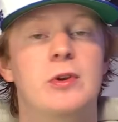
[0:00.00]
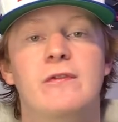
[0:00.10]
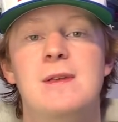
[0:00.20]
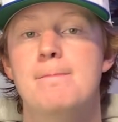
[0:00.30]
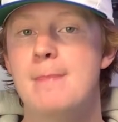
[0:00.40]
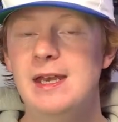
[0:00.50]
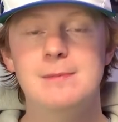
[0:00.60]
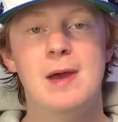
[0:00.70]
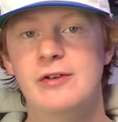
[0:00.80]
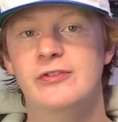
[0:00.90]
of the many
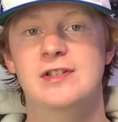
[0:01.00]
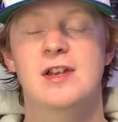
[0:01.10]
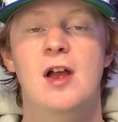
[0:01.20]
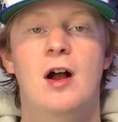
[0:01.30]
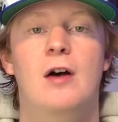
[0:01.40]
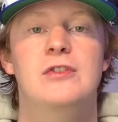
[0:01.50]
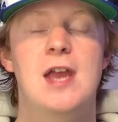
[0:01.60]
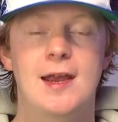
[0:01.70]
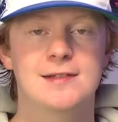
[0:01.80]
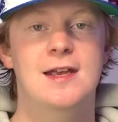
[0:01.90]
benefits of the
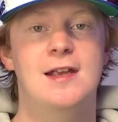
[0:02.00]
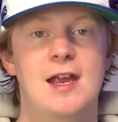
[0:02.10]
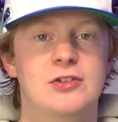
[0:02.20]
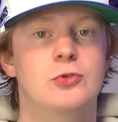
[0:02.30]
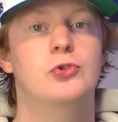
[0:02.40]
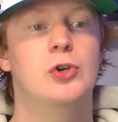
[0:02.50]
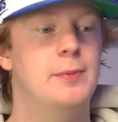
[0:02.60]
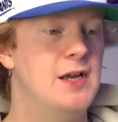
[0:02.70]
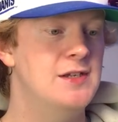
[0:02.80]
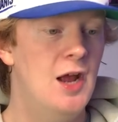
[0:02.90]
Xtech X2 shoulder
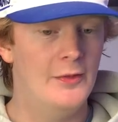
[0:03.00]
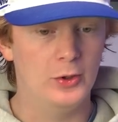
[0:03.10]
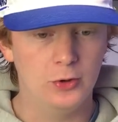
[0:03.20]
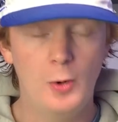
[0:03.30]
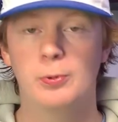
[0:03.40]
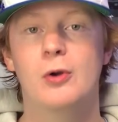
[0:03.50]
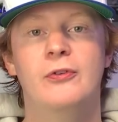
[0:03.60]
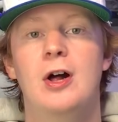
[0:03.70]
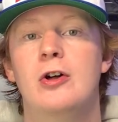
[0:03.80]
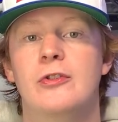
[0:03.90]
pads. They're low
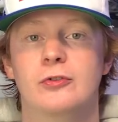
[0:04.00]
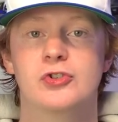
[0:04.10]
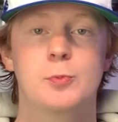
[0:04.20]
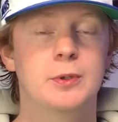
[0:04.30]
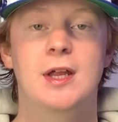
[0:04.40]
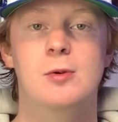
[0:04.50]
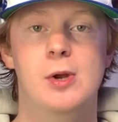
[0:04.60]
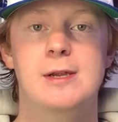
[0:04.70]
profile and they're super lightweight.